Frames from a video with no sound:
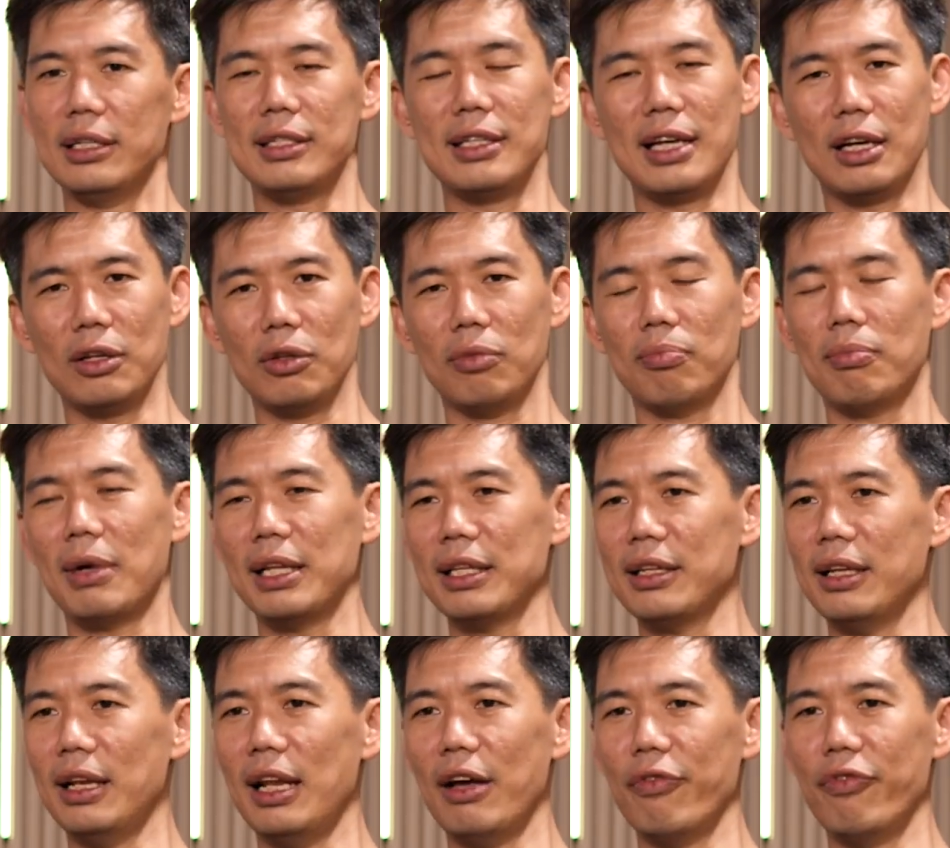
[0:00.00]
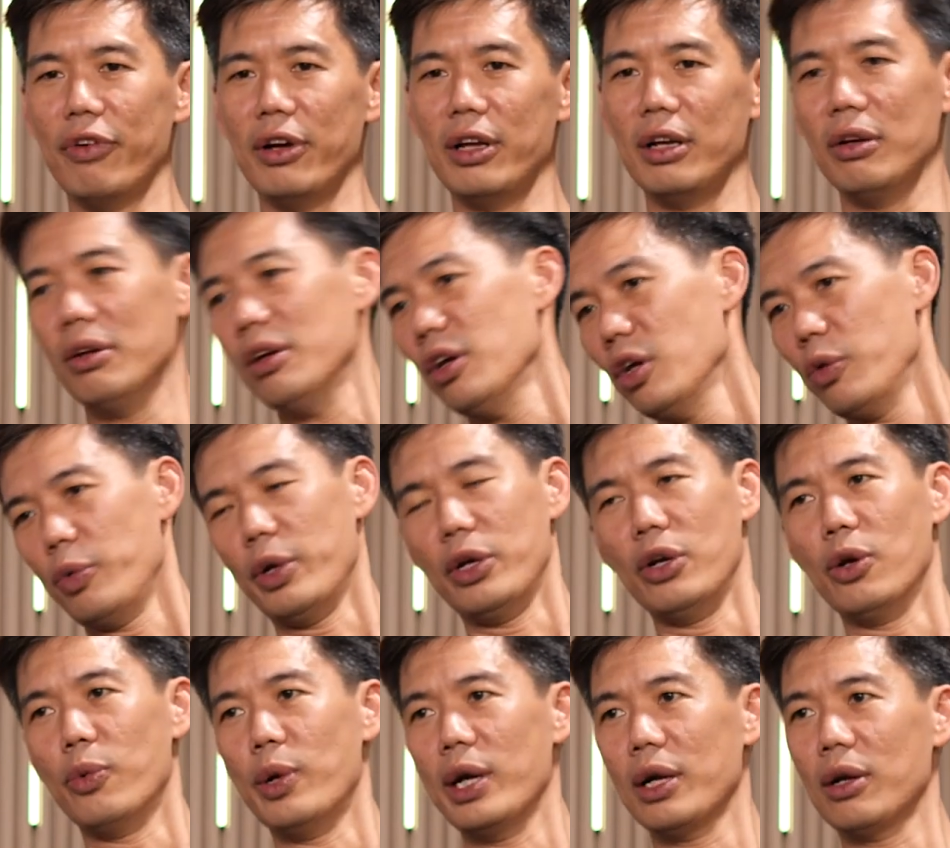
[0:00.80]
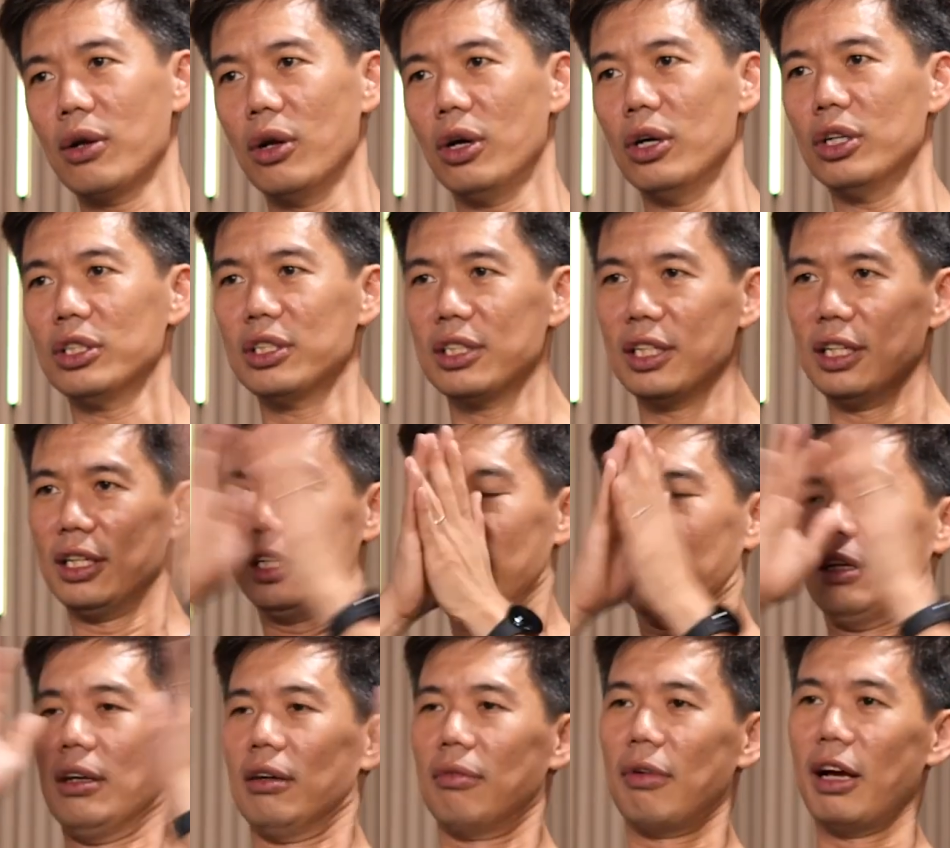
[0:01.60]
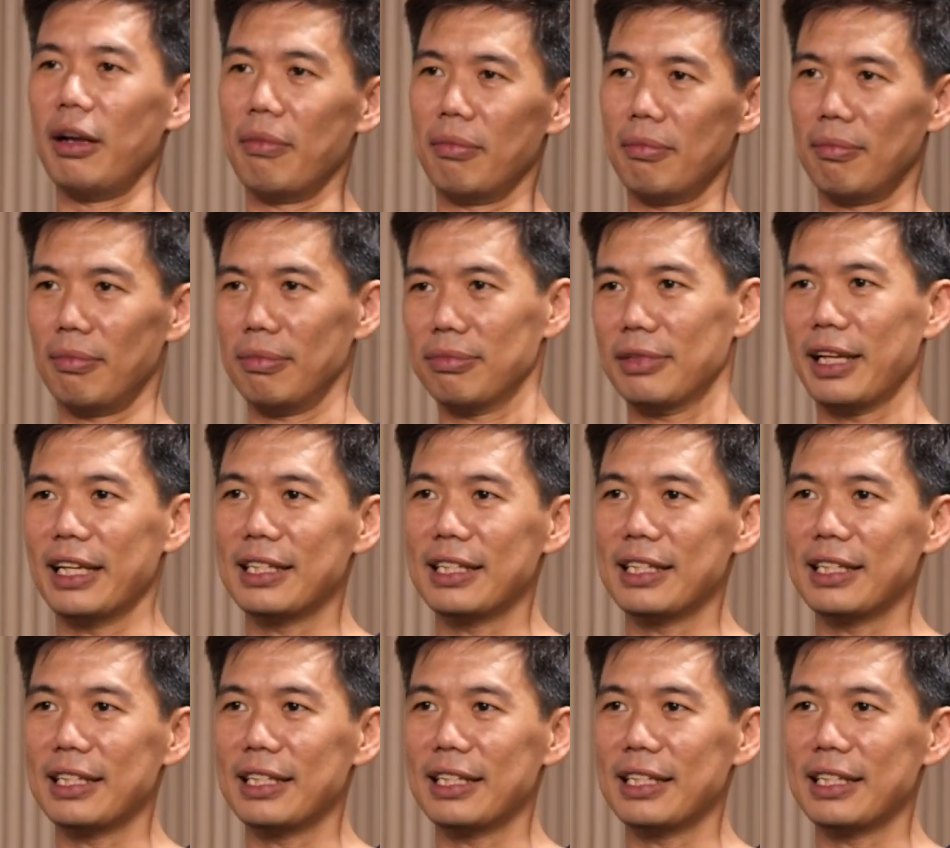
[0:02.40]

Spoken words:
It's now month 11, we're nowhere close, right?